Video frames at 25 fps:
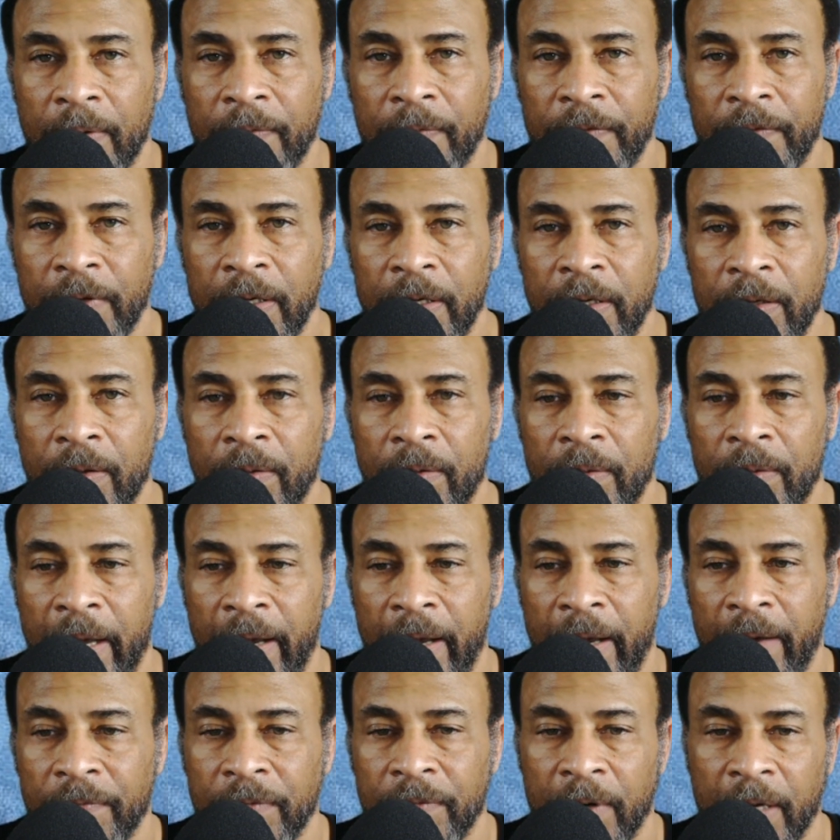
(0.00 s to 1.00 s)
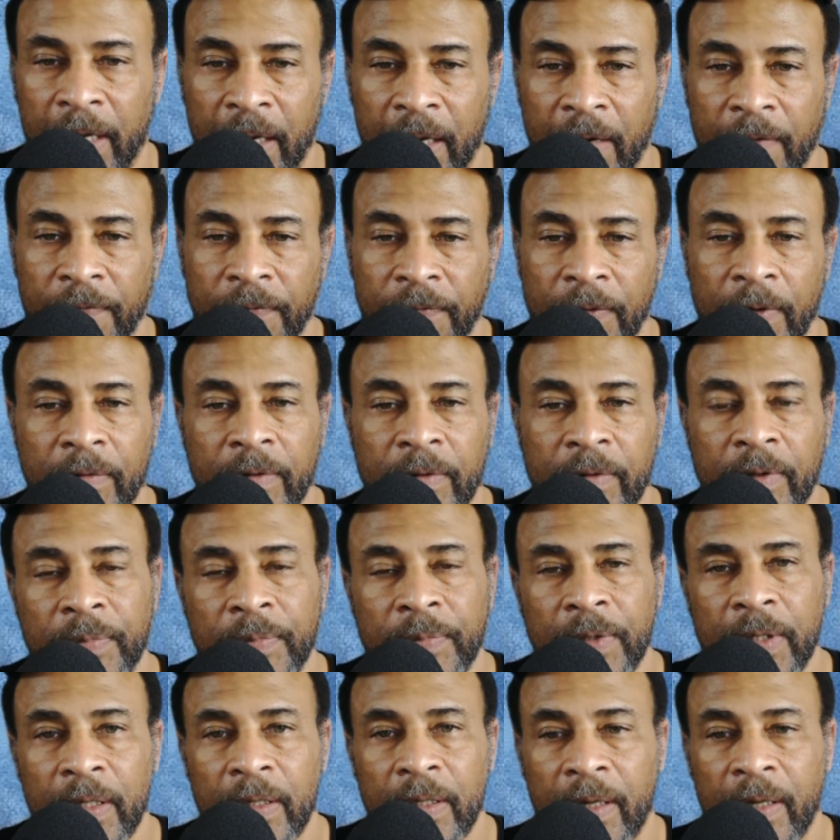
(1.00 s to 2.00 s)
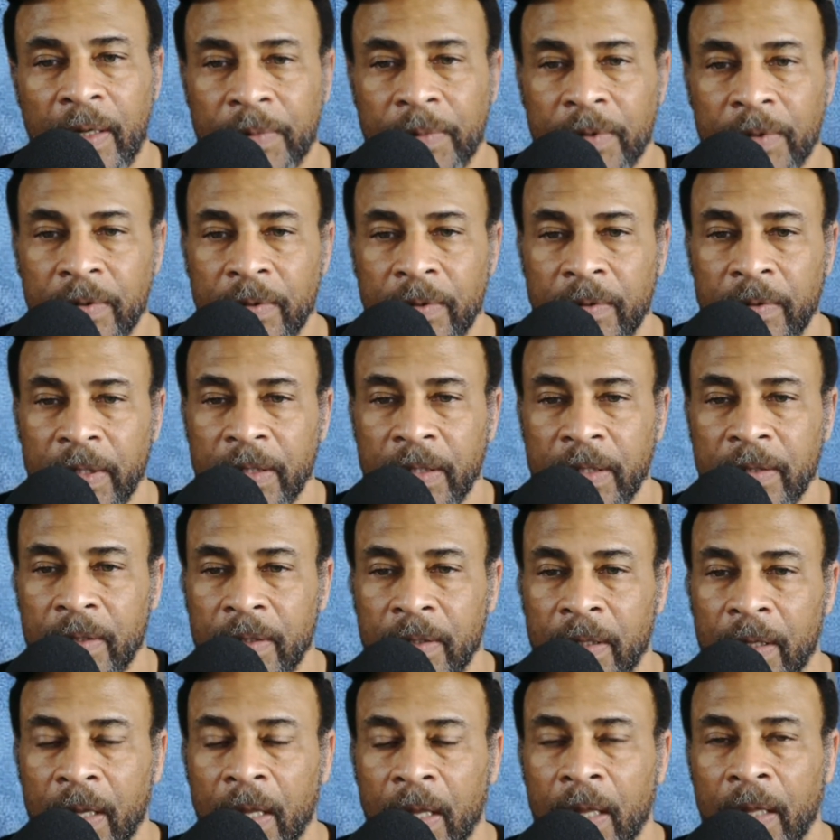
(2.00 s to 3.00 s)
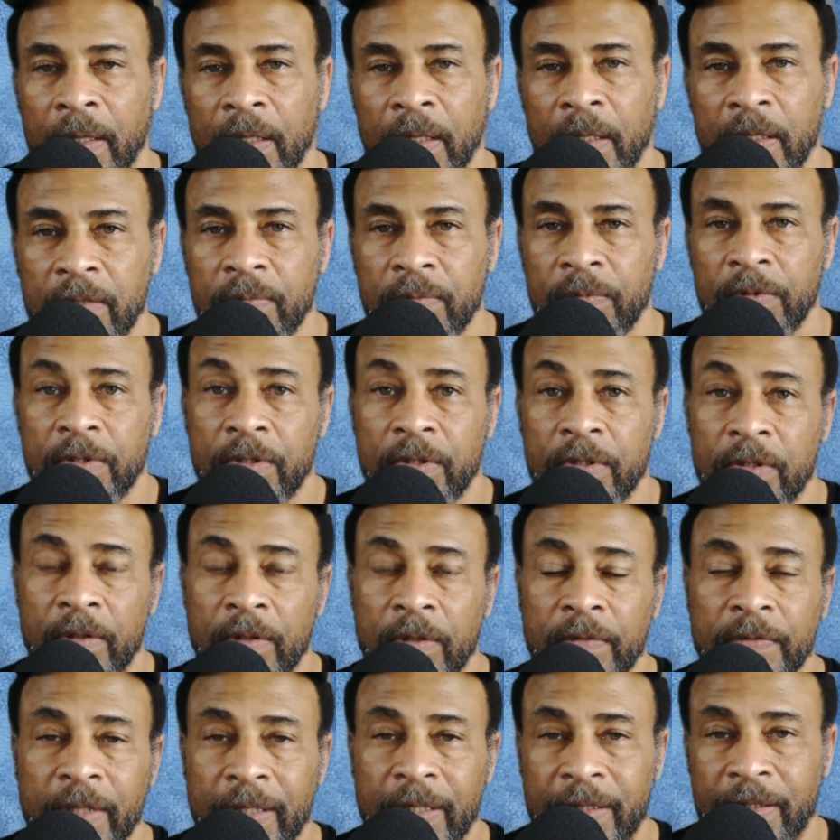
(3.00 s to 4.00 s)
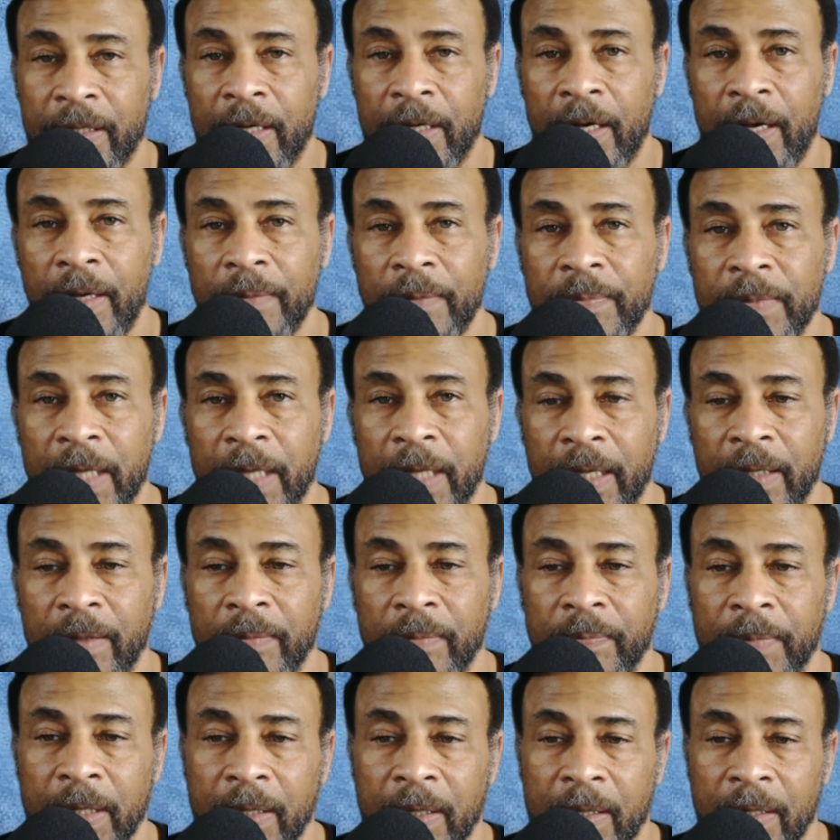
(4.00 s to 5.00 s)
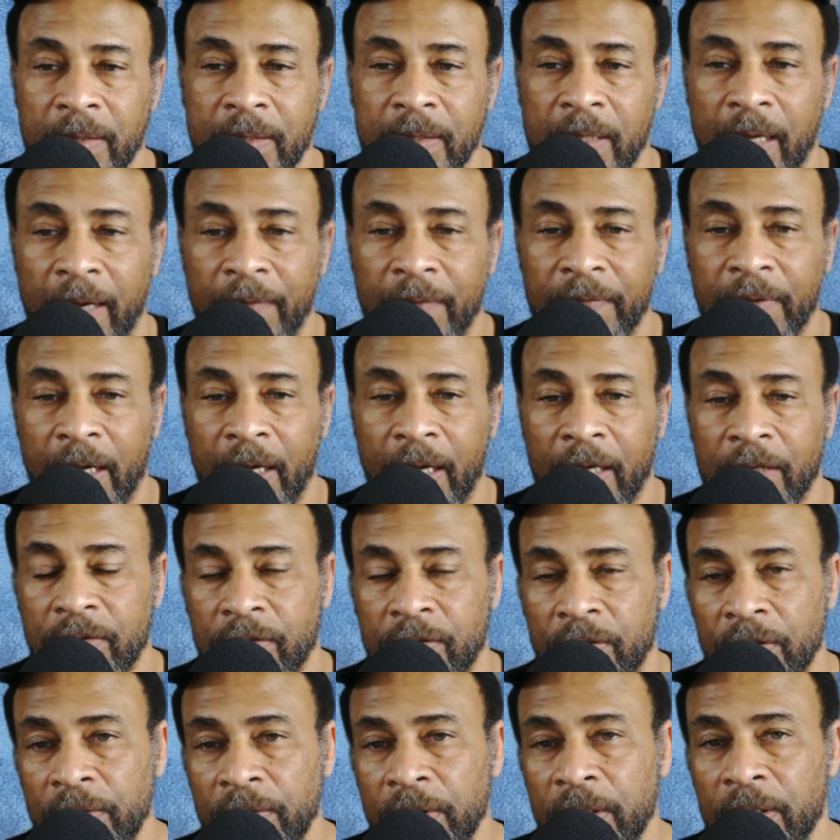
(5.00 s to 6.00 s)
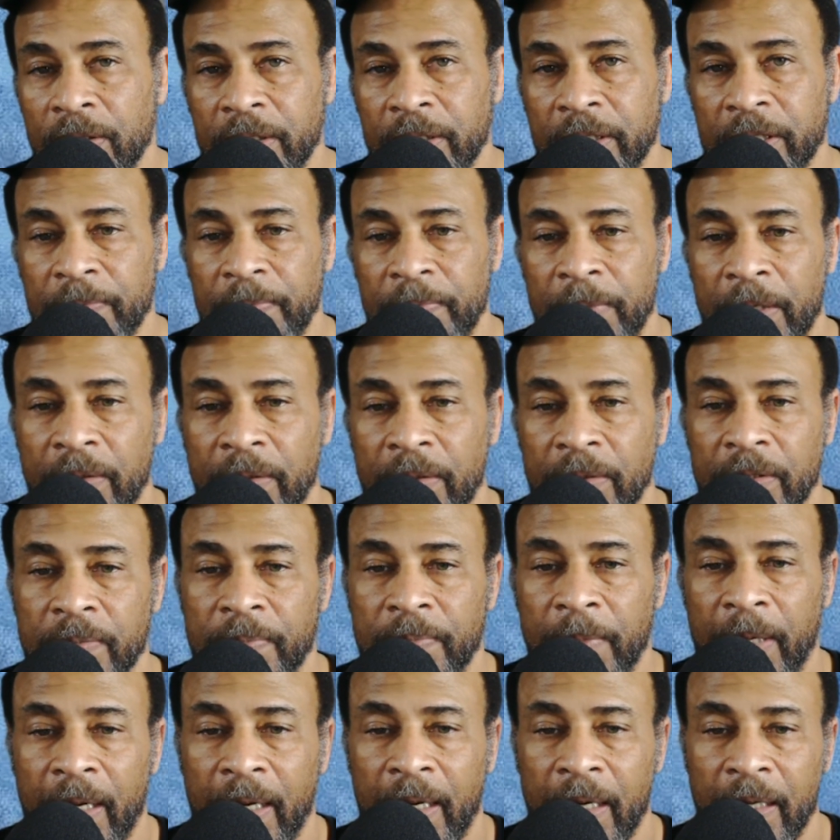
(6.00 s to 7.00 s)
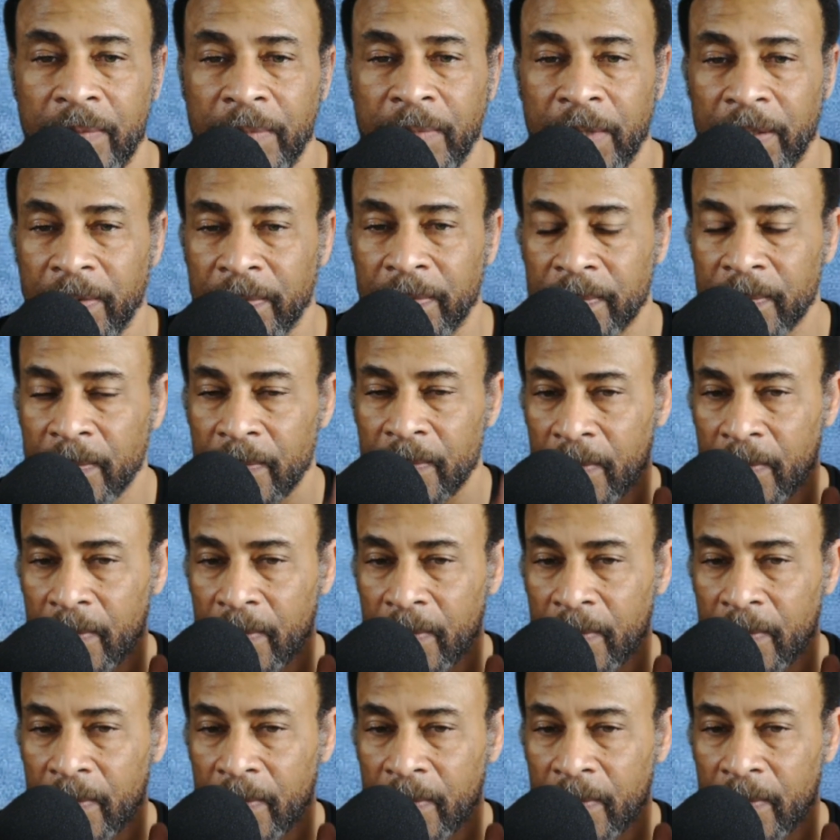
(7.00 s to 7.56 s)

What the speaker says: a video after a handful of completed opportunities. This one serves as an update because I've got 2 years experience behind me.